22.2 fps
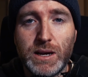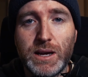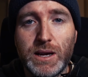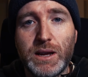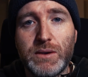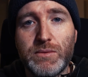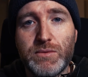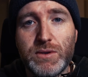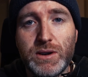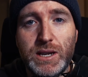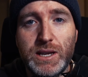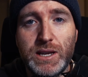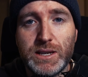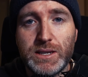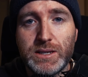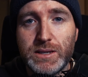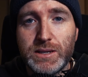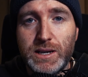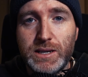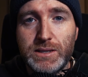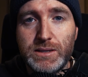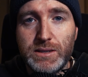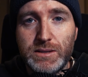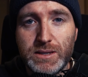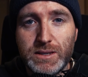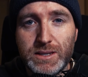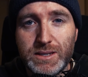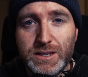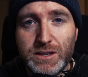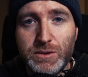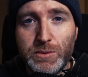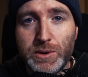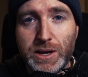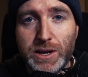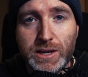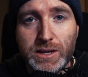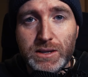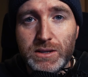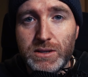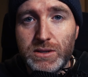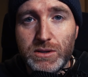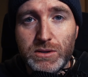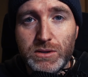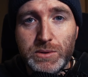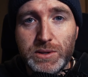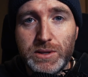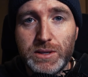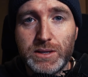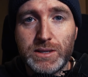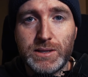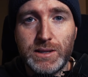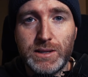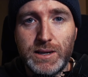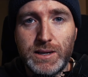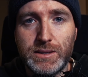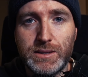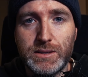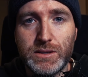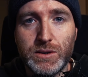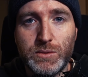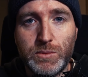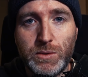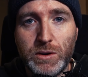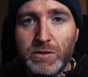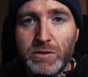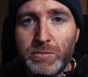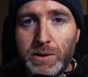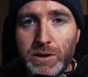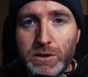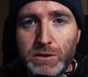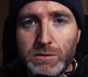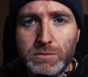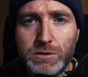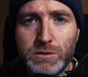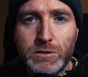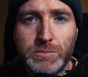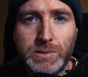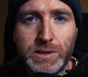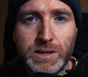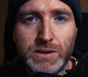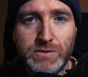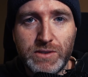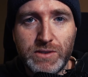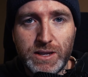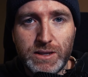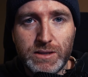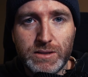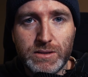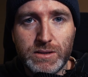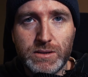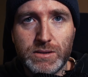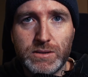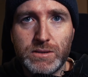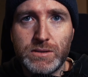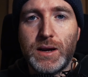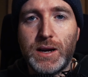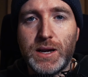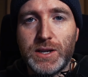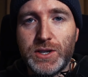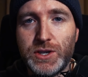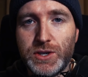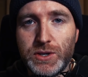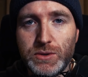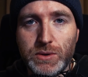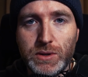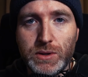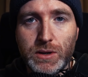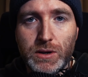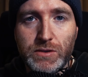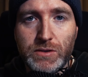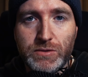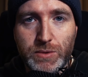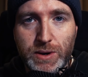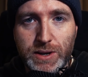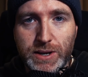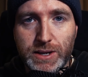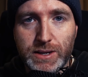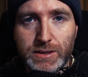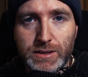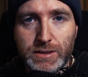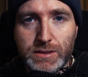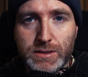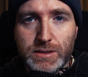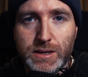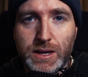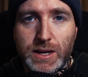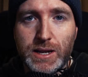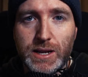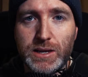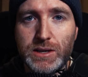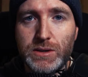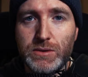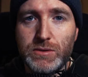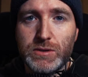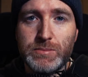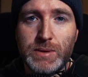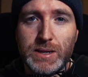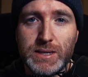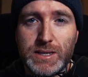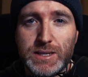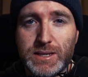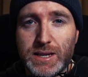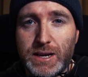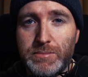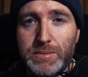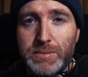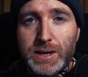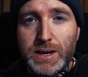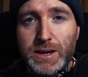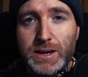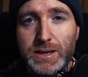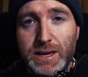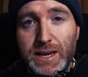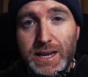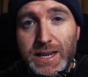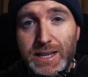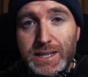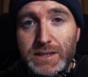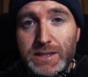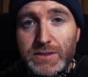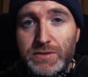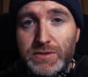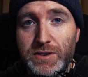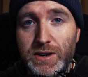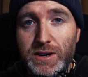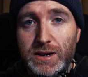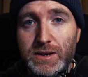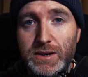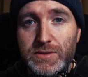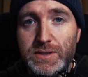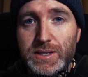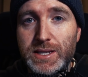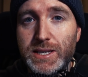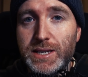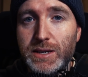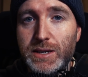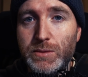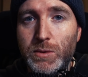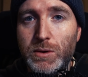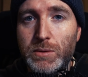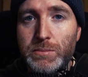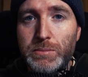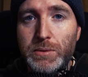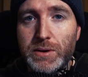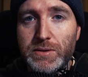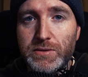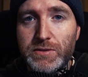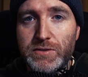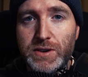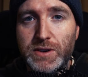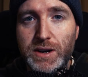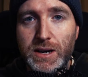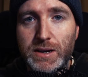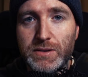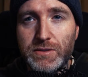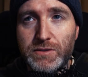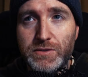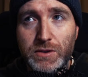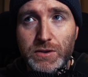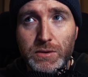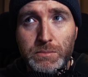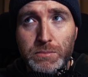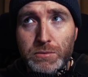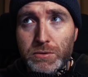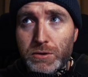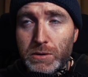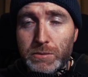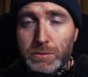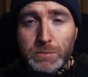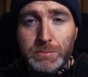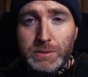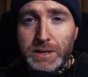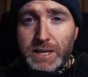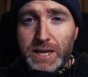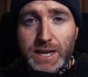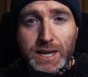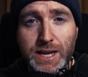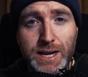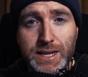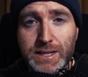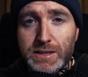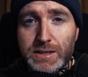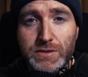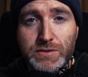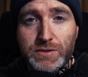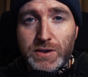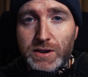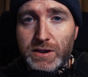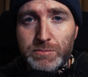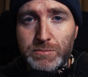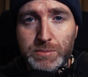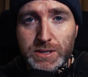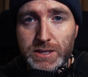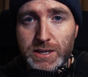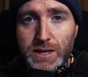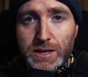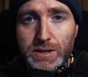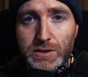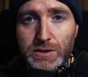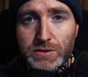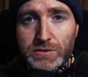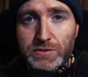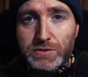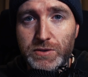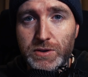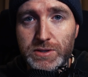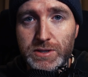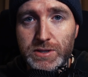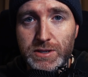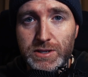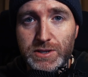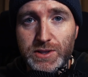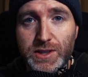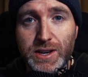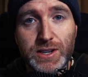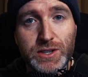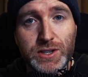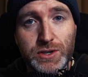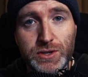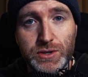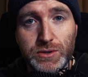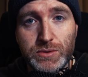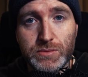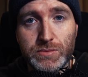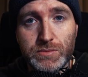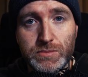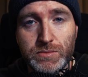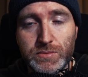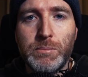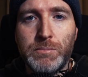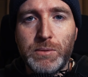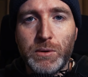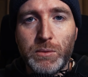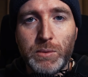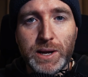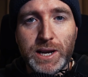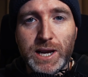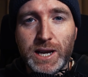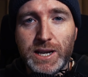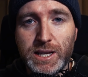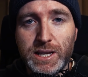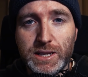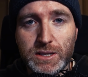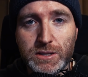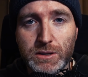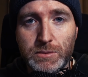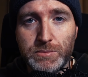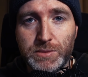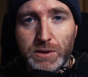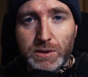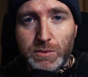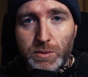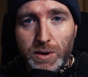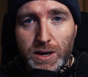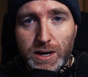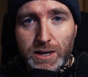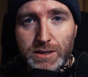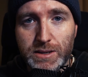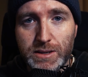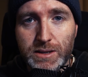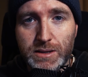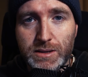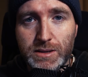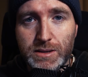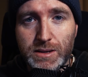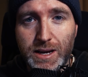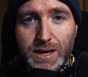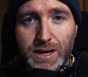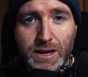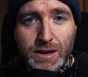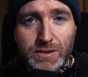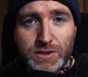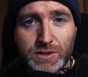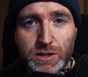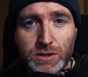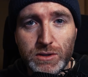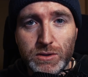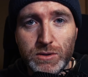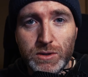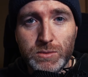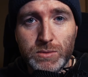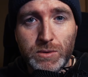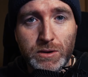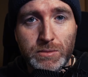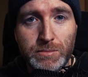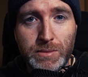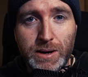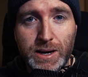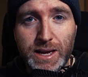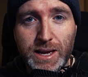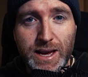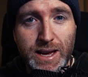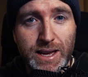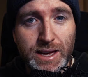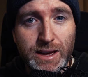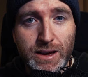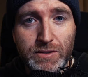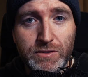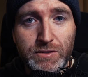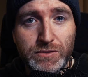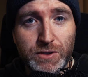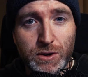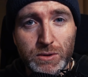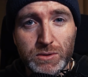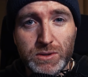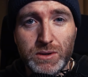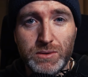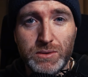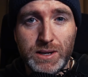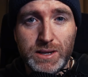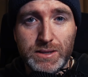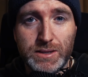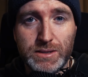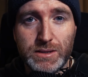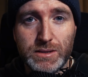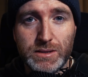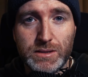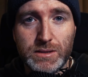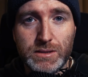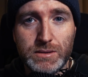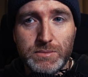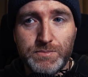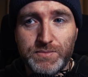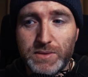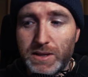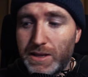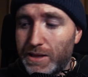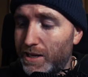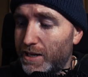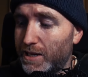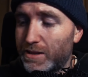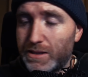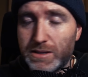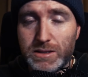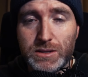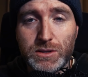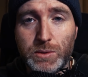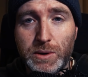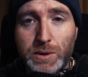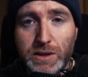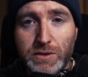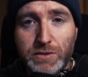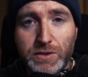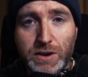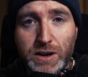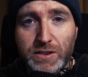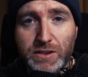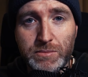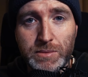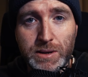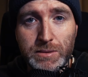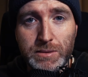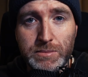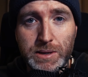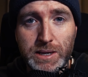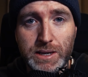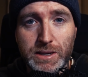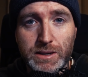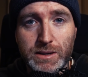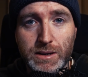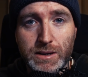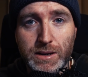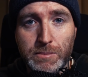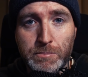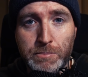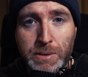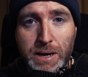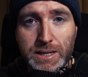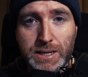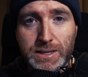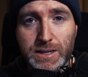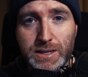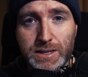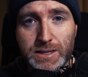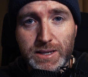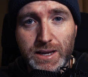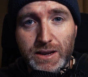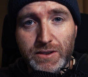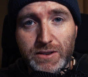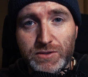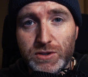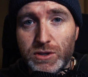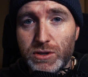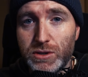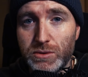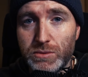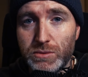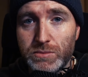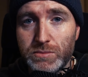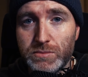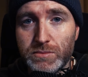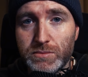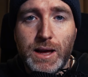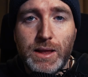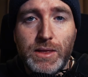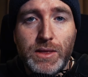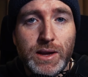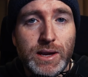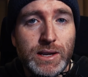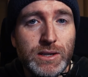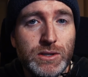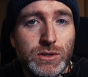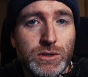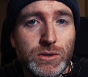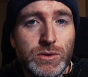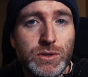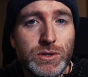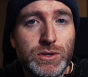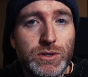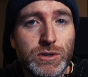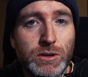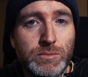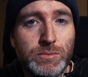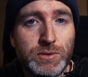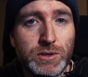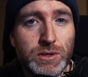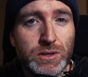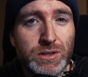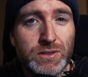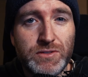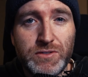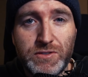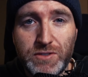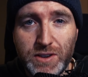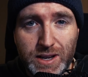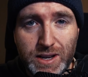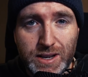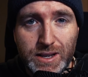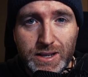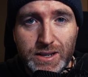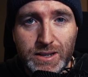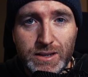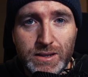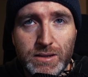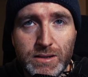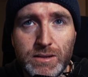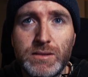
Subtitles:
And I'm really excited to see what I can do with this lens at one of my upcoming events. I shoot a lot of weddings and I use my Samyang 85 T1.5 for probably 95% of the footage that I shoot. But when I need something wider, I have to use one of my AF photo lenses, like this 25mm Batis f2, and they do the job just fine.